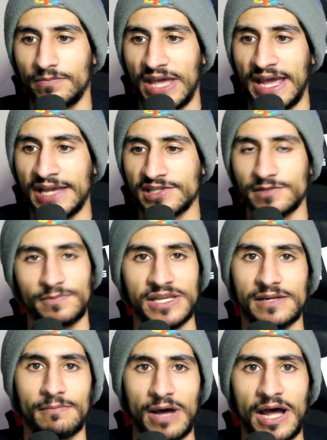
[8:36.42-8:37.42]
that has to
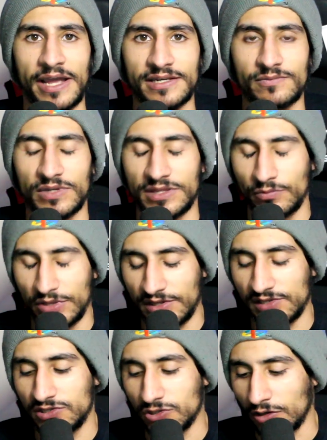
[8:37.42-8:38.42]
be in mind with
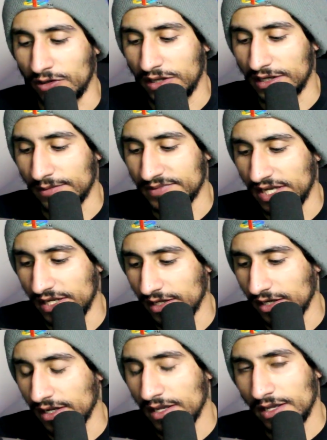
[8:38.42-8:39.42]
this journey that I'm
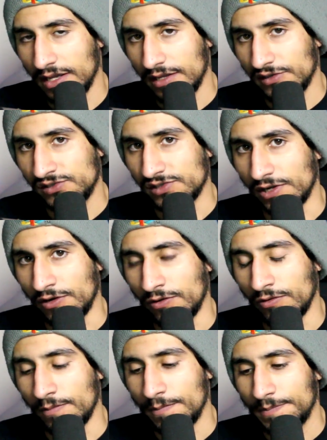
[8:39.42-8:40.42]
taking.
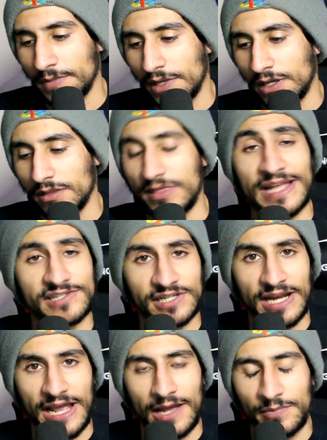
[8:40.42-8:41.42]
So that's
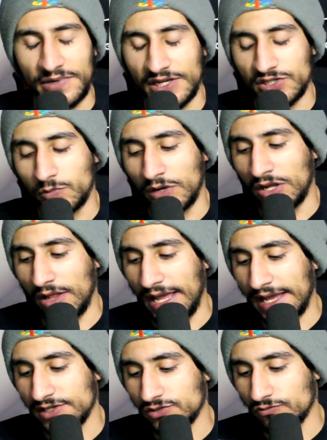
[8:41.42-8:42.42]
going to happen, as well
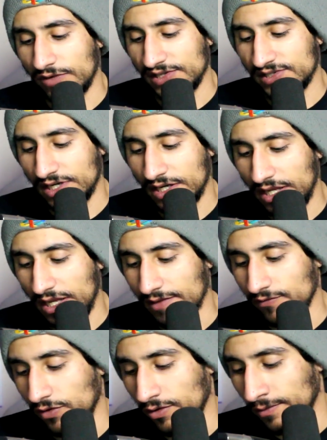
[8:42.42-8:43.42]
as Resident
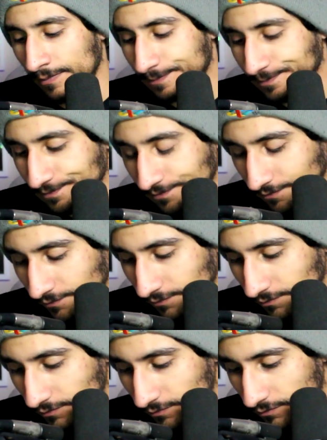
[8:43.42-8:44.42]
Evil
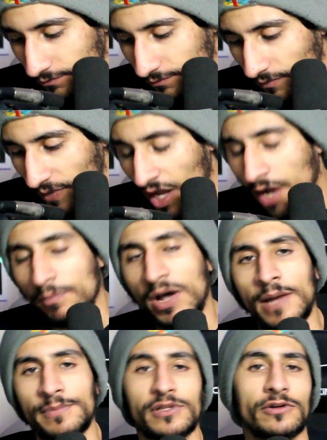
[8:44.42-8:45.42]

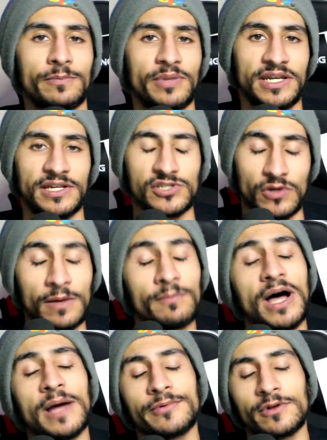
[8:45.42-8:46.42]
unpopular opinions, or
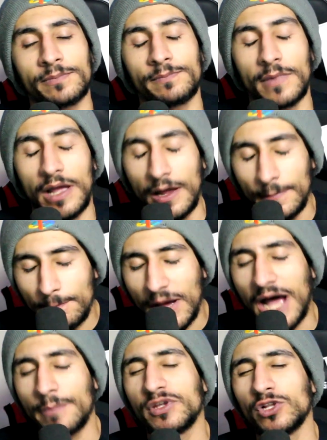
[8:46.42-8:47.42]

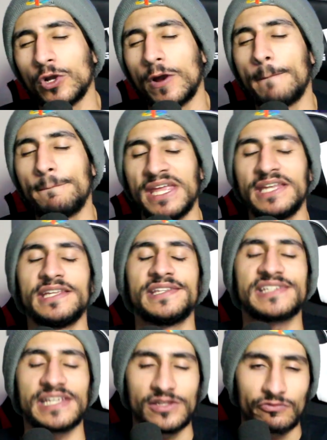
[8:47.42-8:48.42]
unpopular
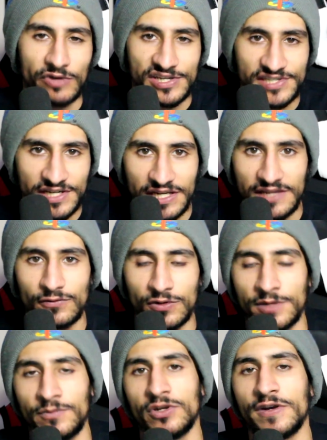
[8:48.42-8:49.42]
opinions in the Resident Evil
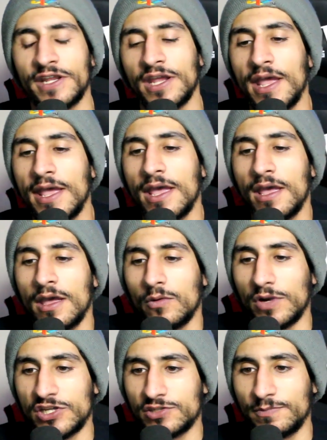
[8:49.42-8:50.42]
community,
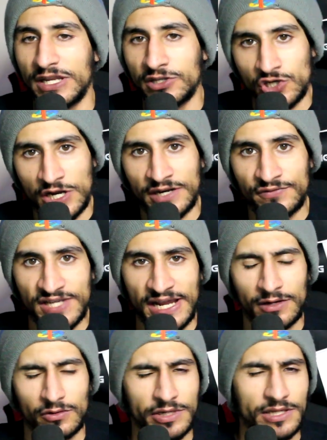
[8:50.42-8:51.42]
which me and John have
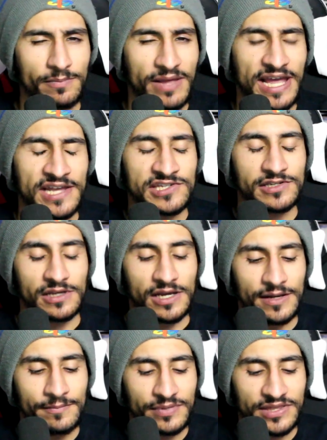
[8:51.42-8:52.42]
tackled in the past.
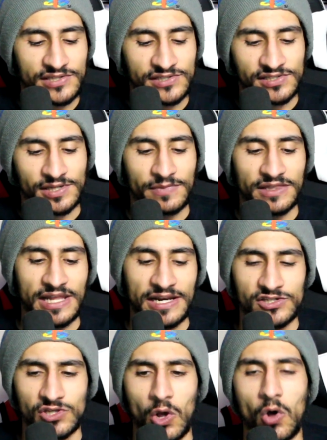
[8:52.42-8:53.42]
But this is something
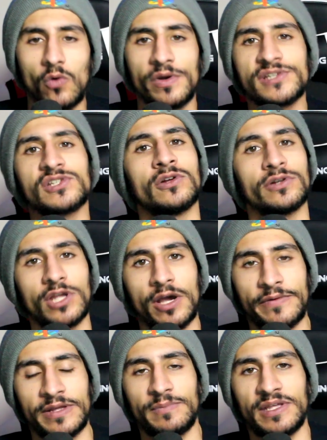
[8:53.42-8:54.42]
that is always
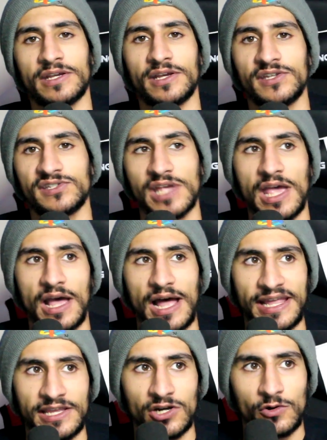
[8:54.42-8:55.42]
ongoing, because
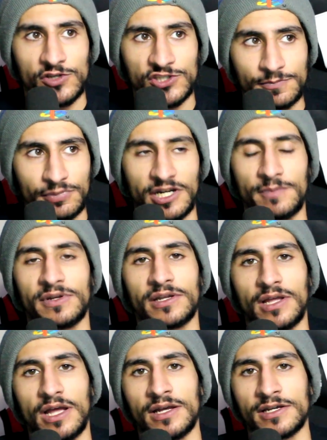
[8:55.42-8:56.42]
I can always just put up
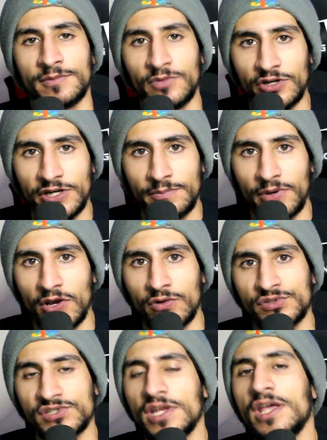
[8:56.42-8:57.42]
a community
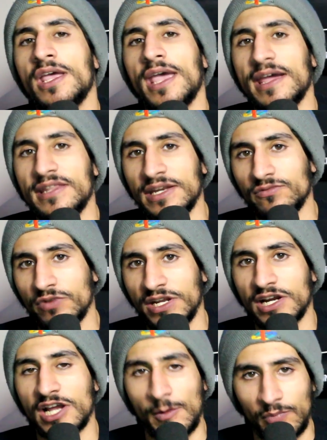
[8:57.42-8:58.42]
post and then
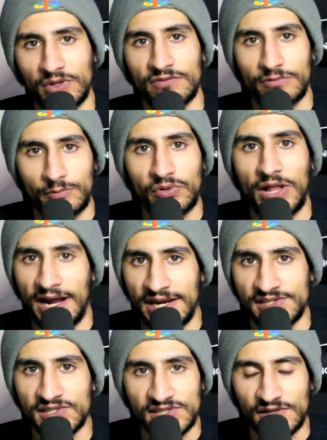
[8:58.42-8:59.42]
read a couple of
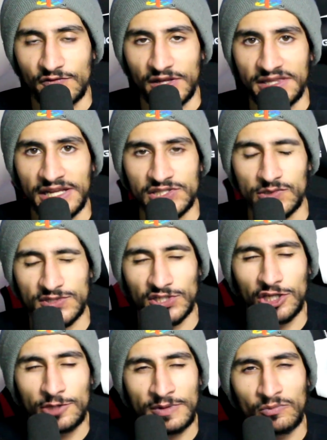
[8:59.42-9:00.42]
replies and stuff like that. So it's
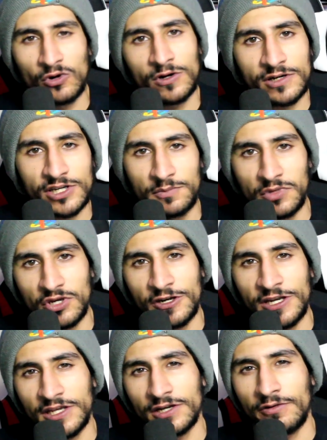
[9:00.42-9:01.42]
a little bit more
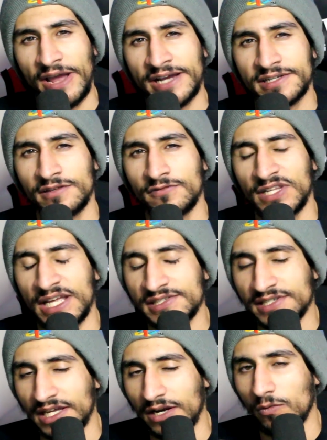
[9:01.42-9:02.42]
community interactive, and
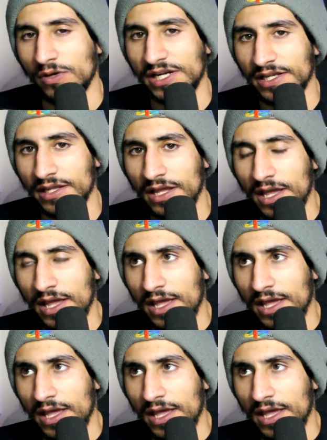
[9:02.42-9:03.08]
that's kind of